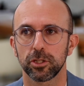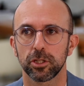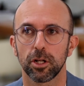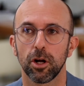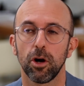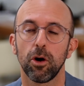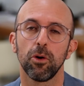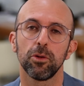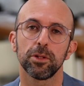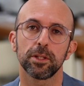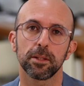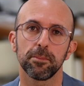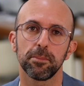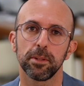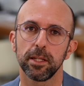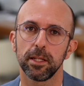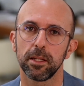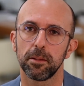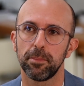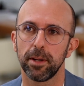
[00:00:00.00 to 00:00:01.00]
should only
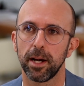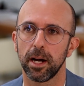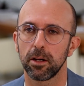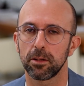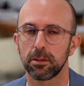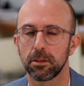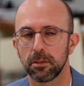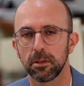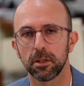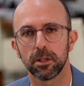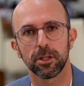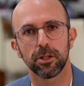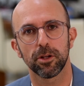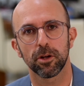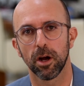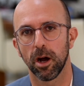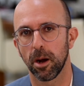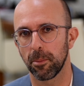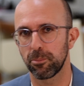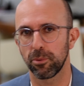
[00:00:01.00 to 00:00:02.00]
be about
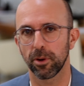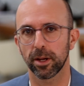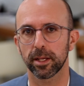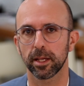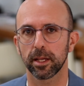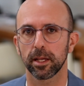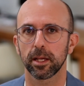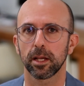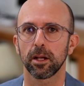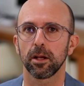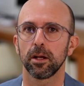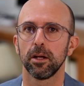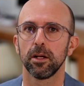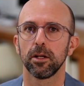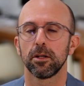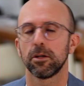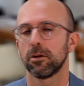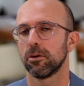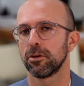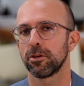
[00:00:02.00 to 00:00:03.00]
your upbringing
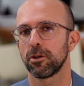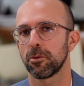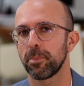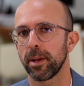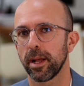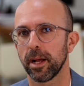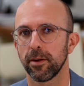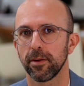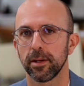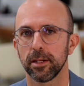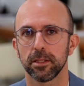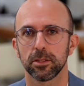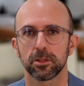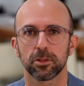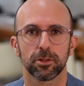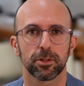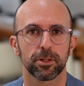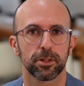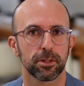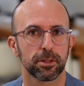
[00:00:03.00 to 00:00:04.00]
or your
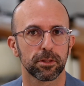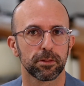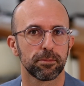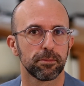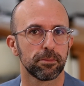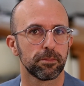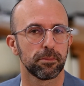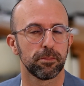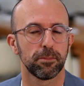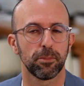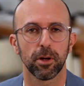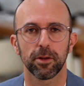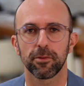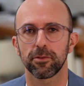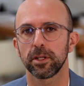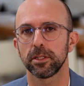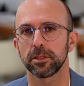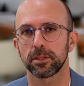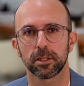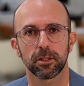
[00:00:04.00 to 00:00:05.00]
parents or your
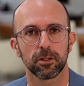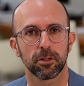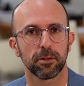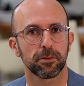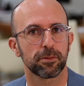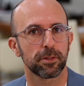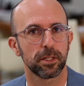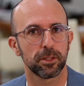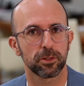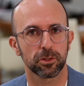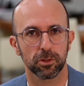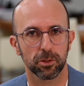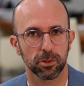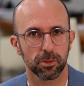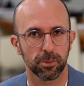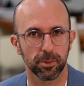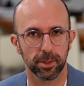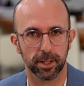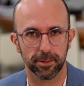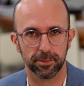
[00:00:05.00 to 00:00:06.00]
boyfriends and girlfriends or
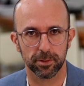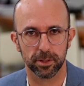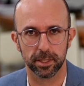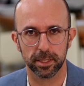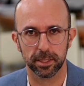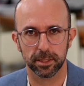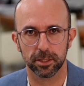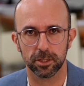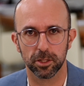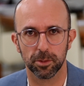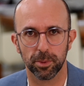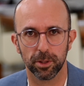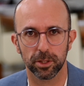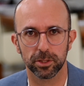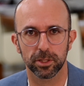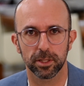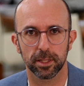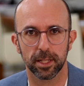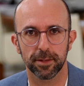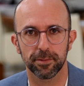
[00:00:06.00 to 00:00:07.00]
whatever it is in your
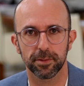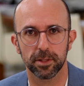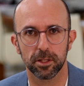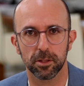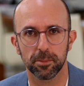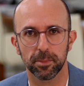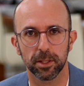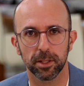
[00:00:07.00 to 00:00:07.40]
personal life that you